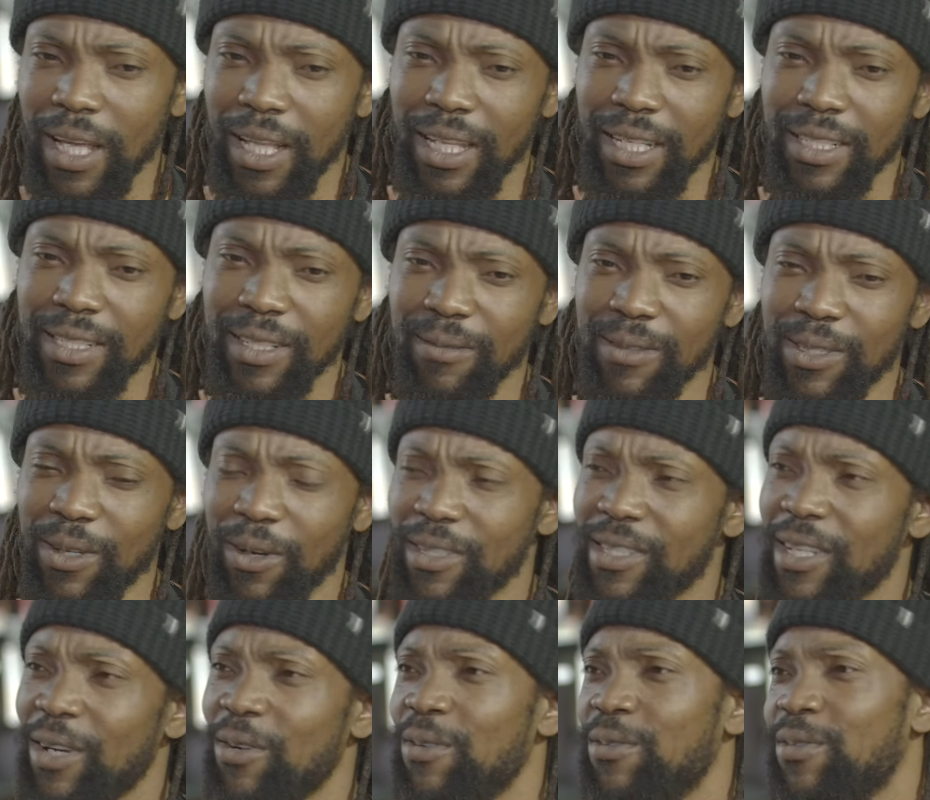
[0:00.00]
There's some
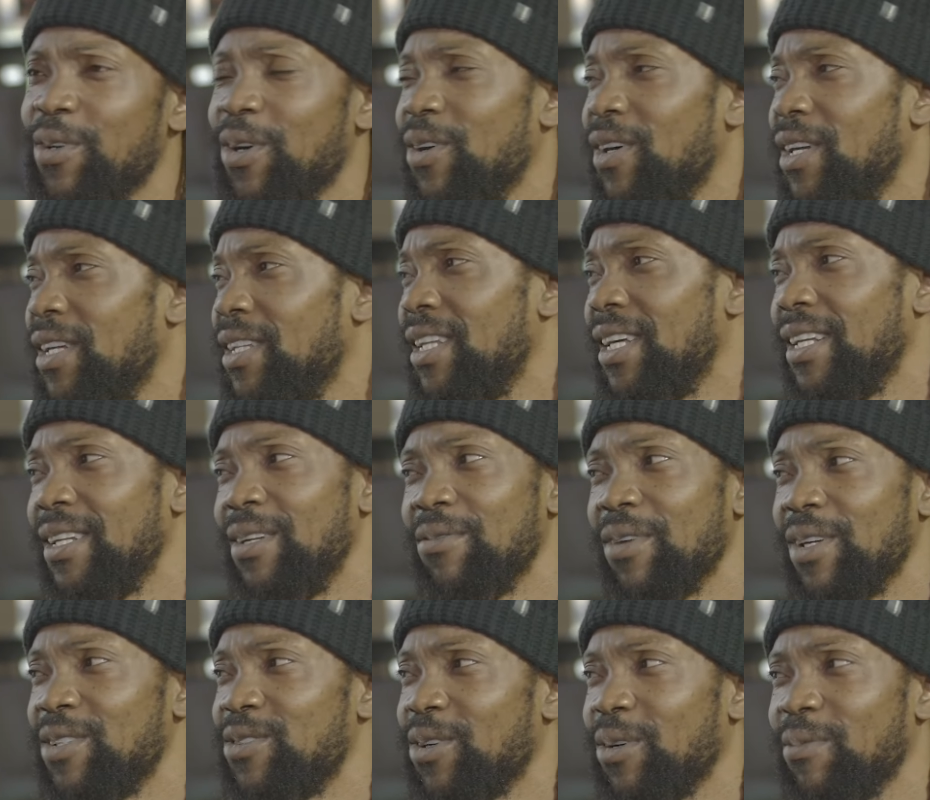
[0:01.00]
songs that we've recorded that
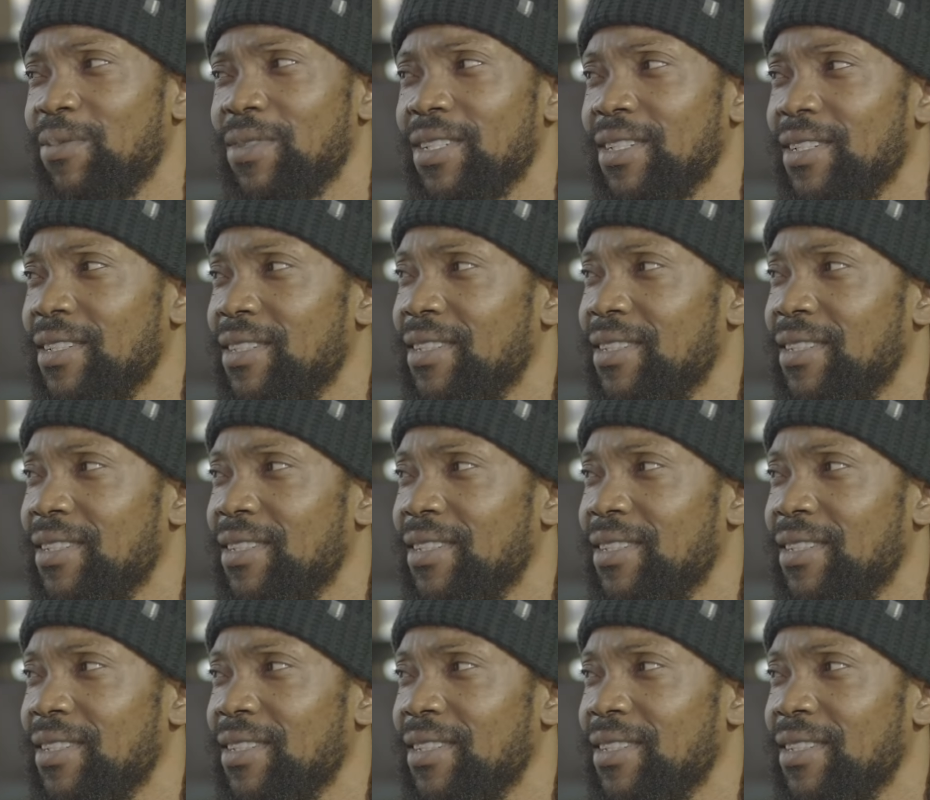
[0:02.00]
never dropped.